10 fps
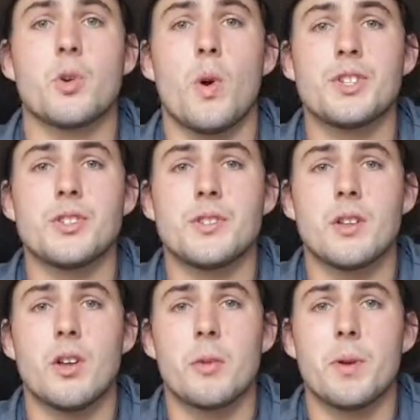the questions that
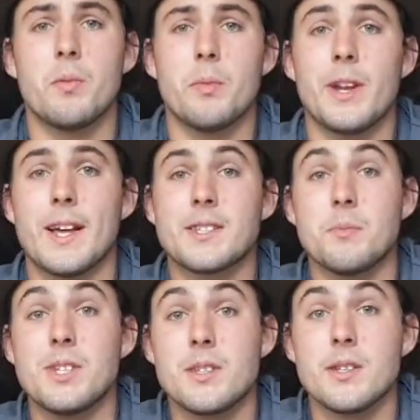a lot of people have been asking
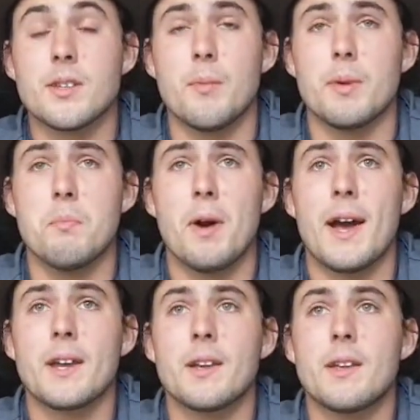me since I've been
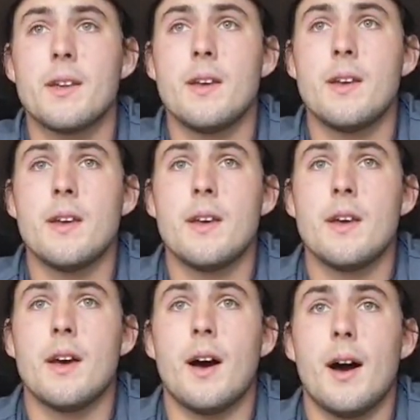back,
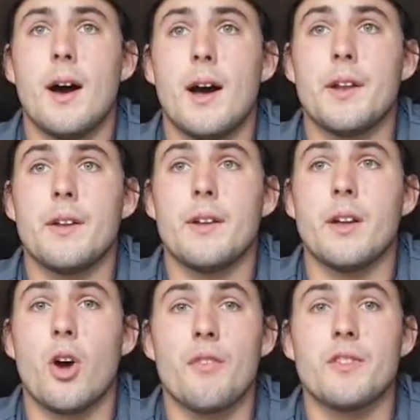
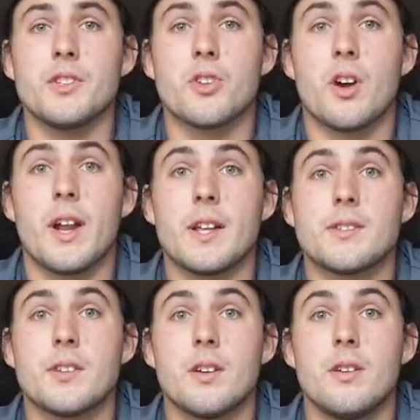and hopefully try and
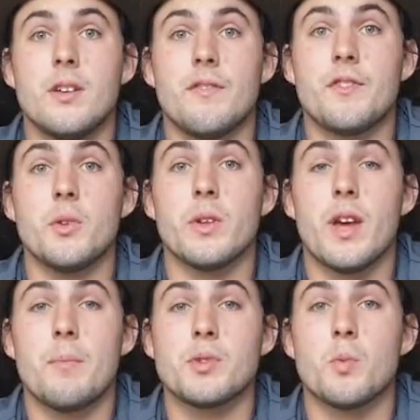answer a few of
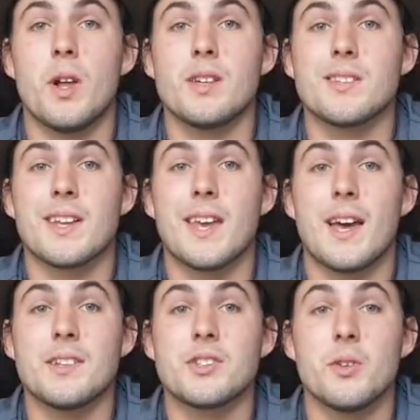them as well as I
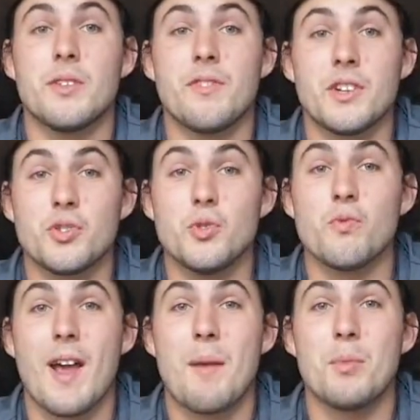can. So if I do
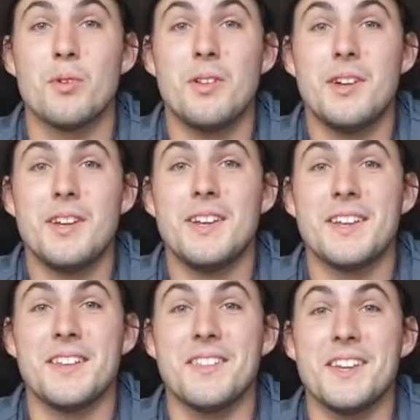ramble
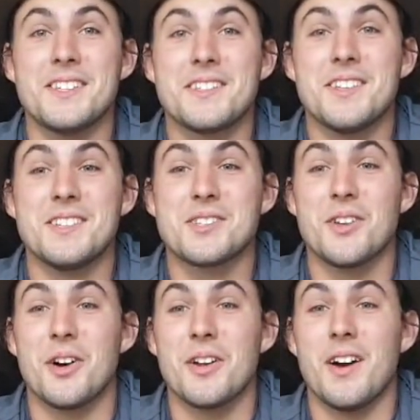in this, it's
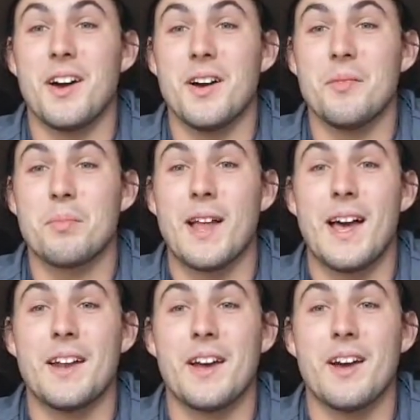not
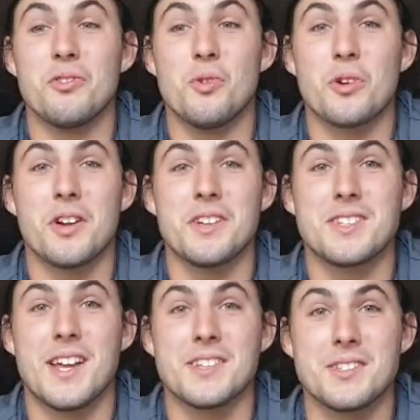planned, I haven't organized
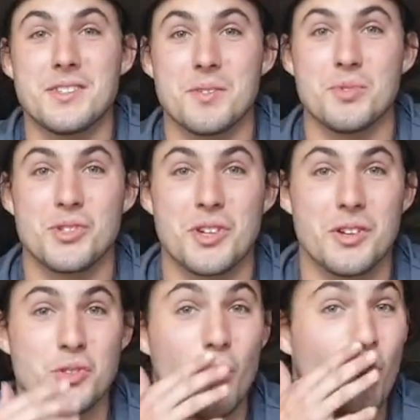answers, I'm just going
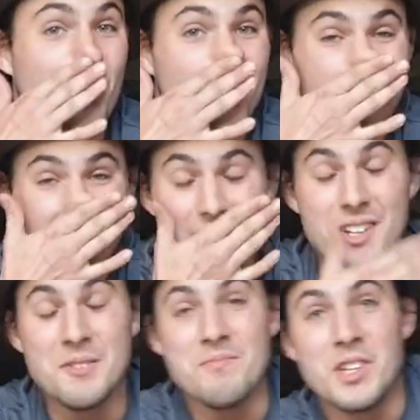to talk.
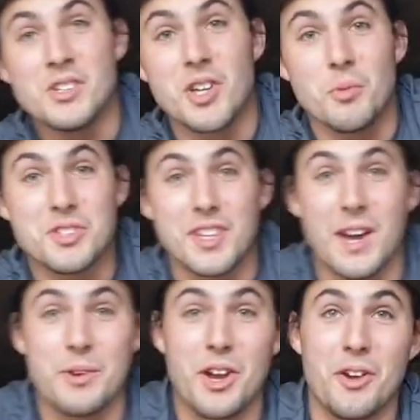So we'll see how
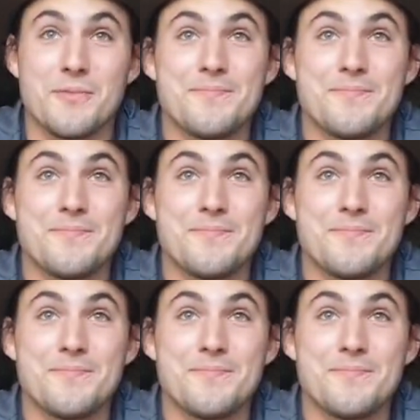we go.